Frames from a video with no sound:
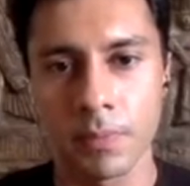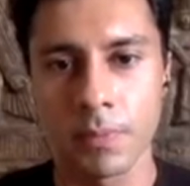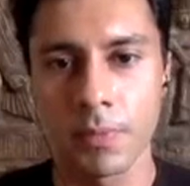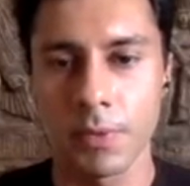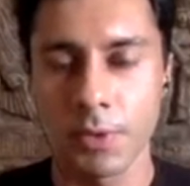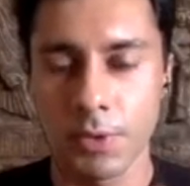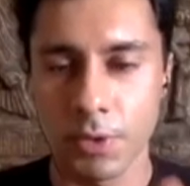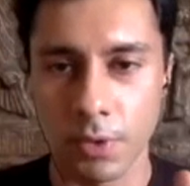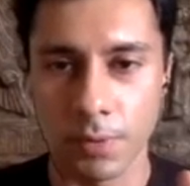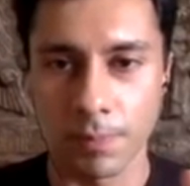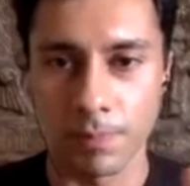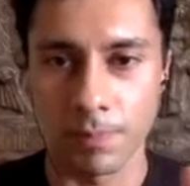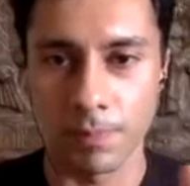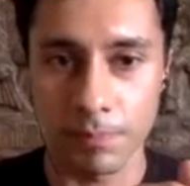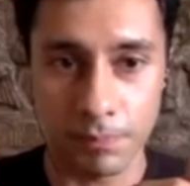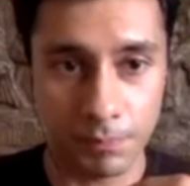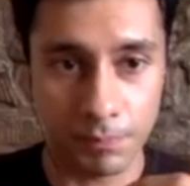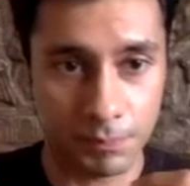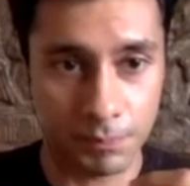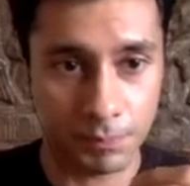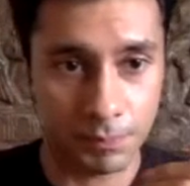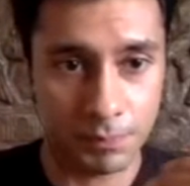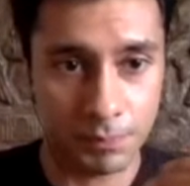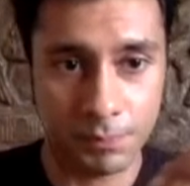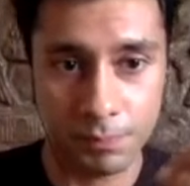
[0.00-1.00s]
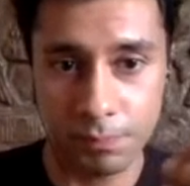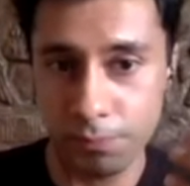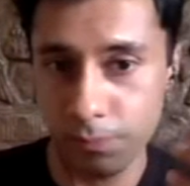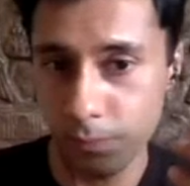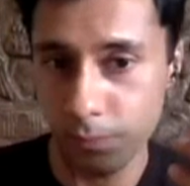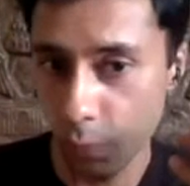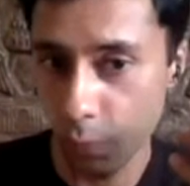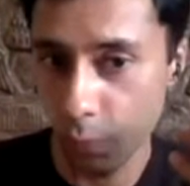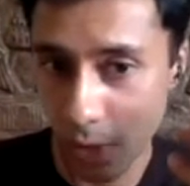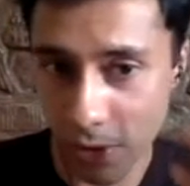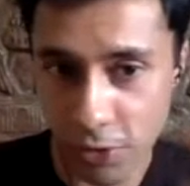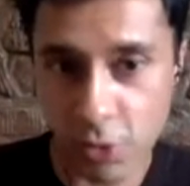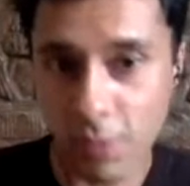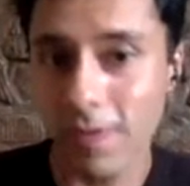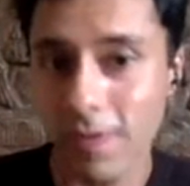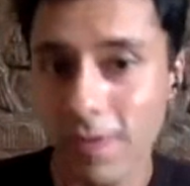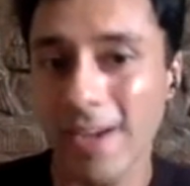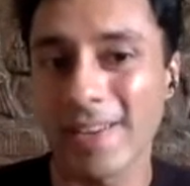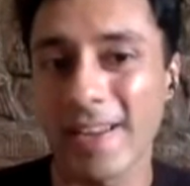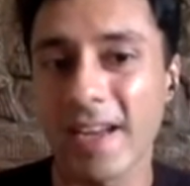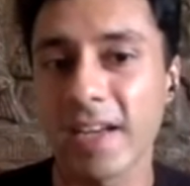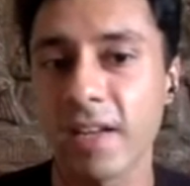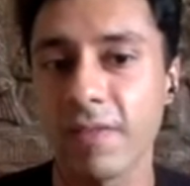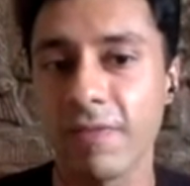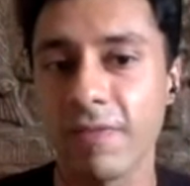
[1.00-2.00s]
So once you've
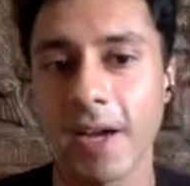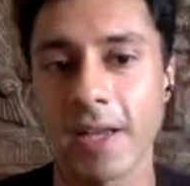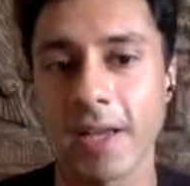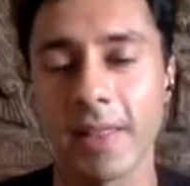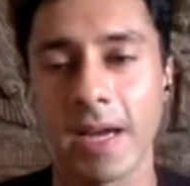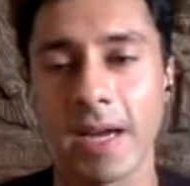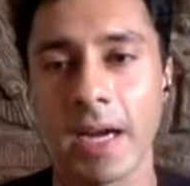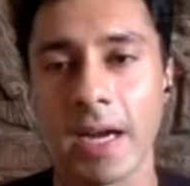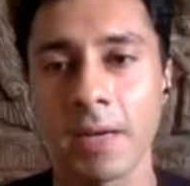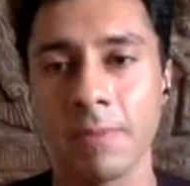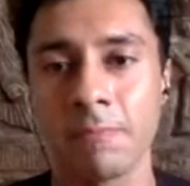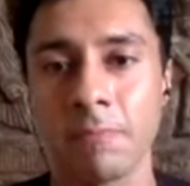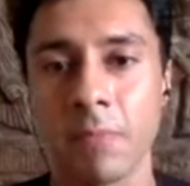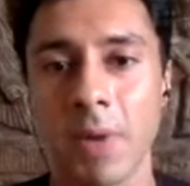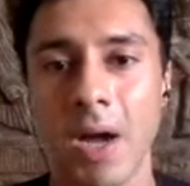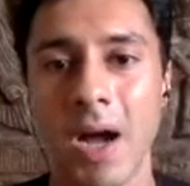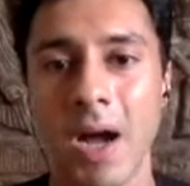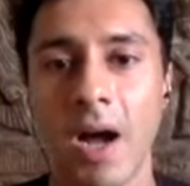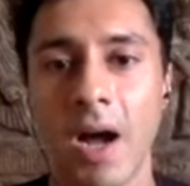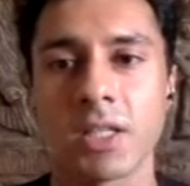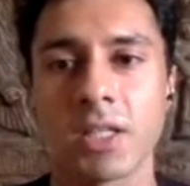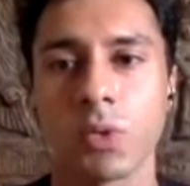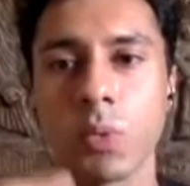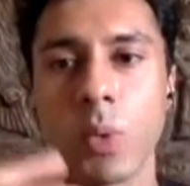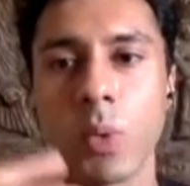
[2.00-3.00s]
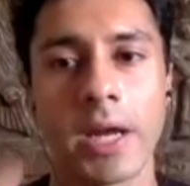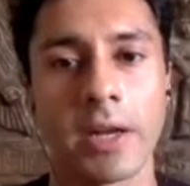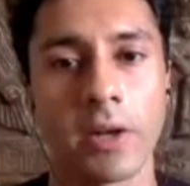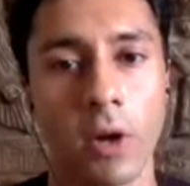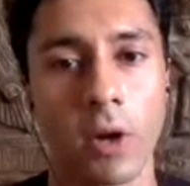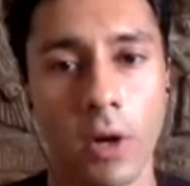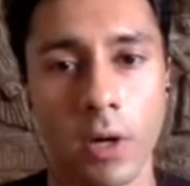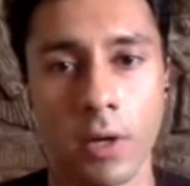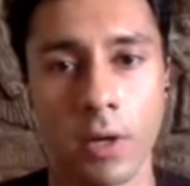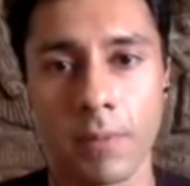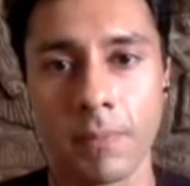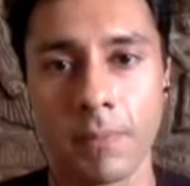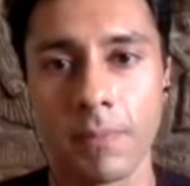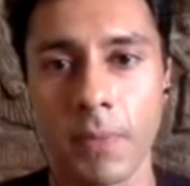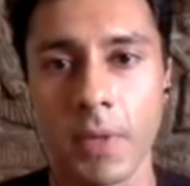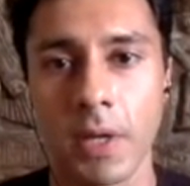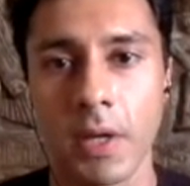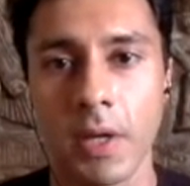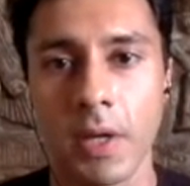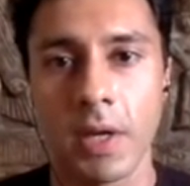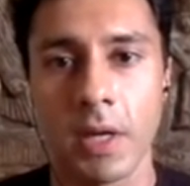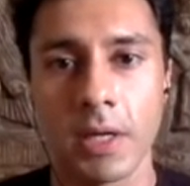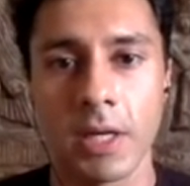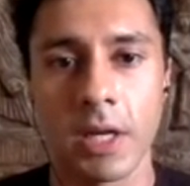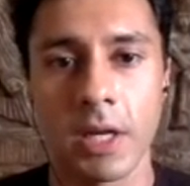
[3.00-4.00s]
identified that, ask why not.
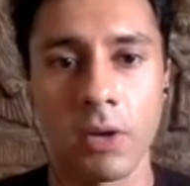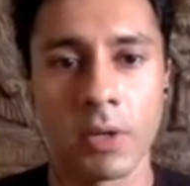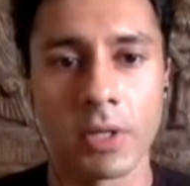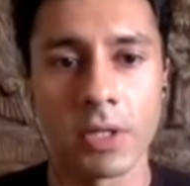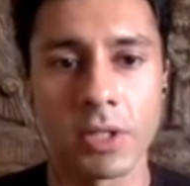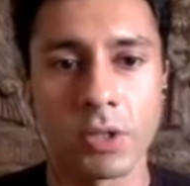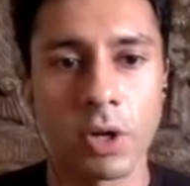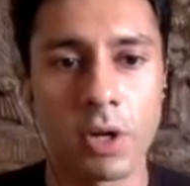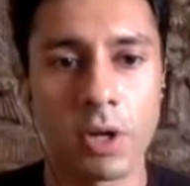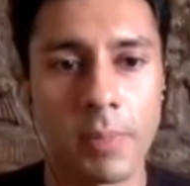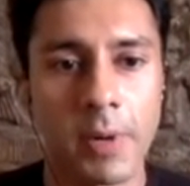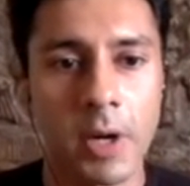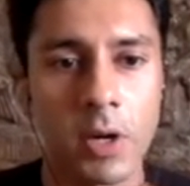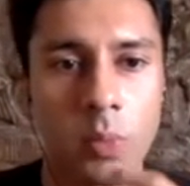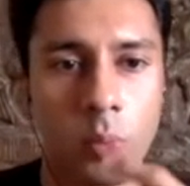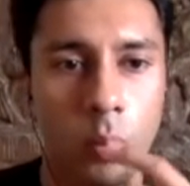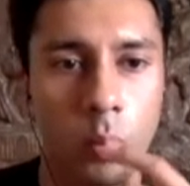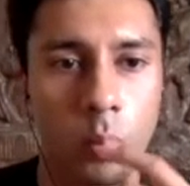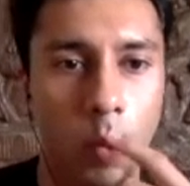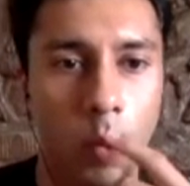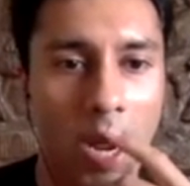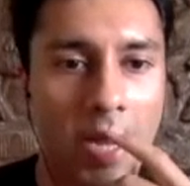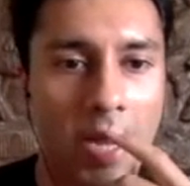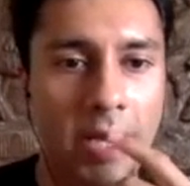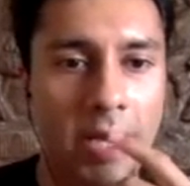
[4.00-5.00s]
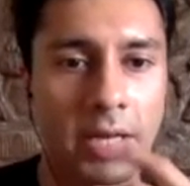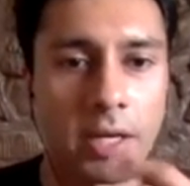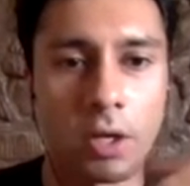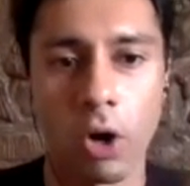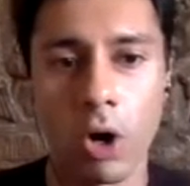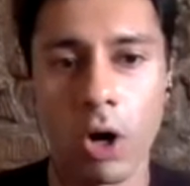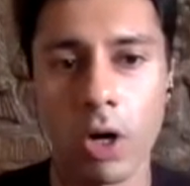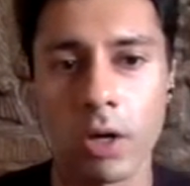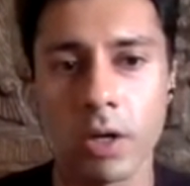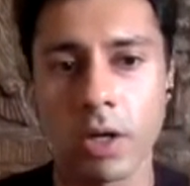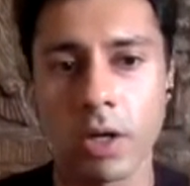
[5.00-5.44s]
Now, it's not about why not